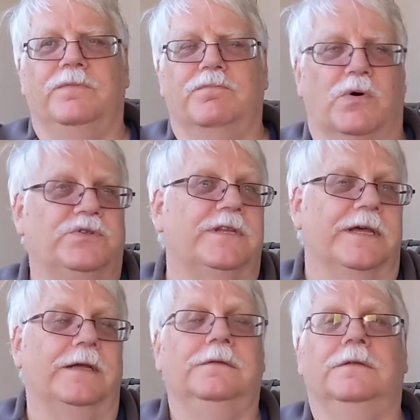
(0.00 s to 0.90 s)

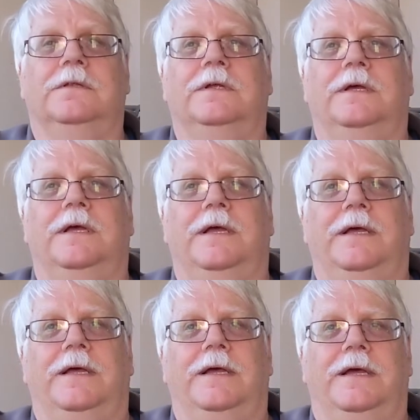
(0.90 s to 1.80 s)
mostly.
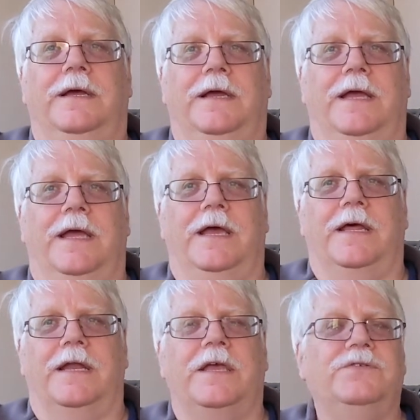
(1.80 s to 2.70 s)

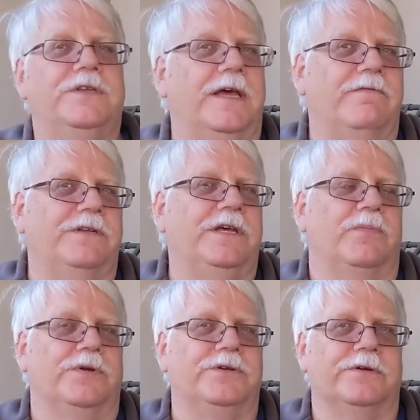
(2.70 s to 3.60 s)
And I used to have a
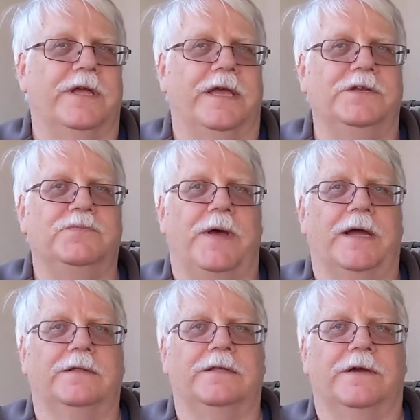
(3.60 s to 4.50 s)
temperature gauge
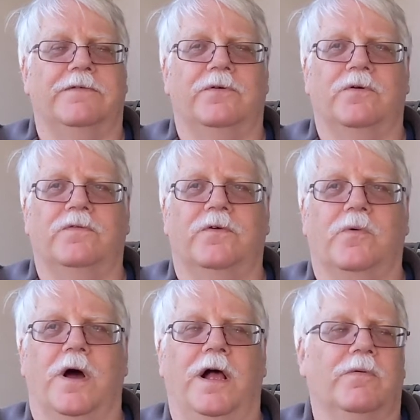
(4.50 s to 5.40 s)
back there for a
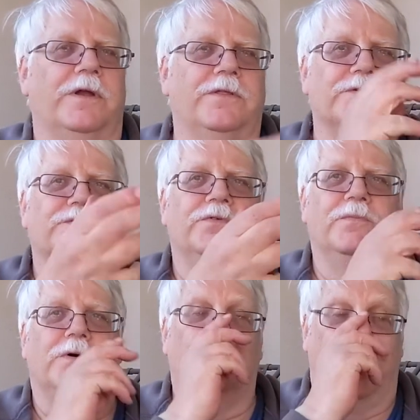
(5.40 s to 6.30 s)
while, one of those
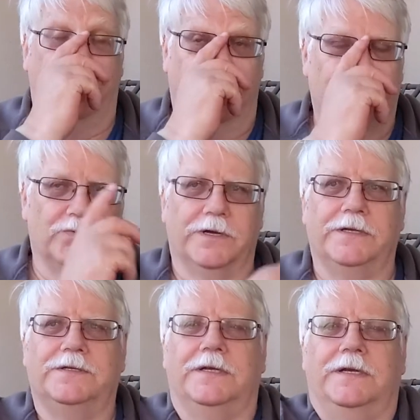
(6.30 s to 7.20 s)
remote wireless
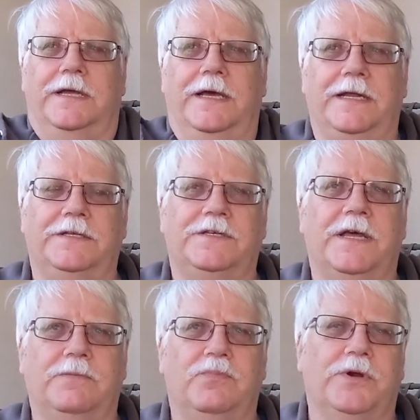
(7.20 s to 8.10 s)
ones, and it
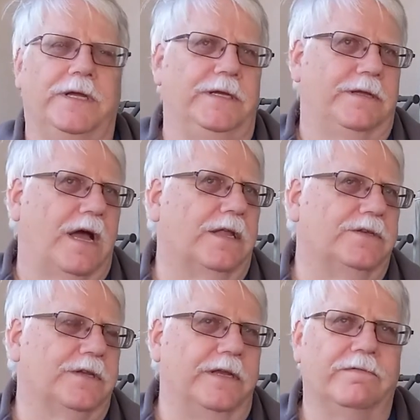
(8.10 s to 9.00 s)
stayed pretty
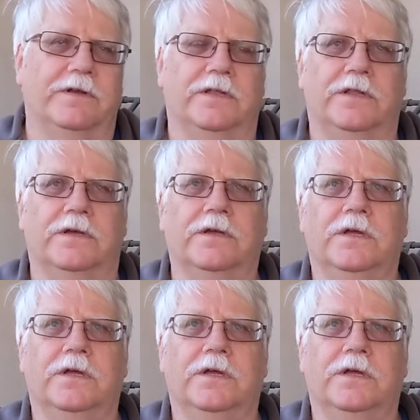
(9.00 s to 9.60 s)
constant even in the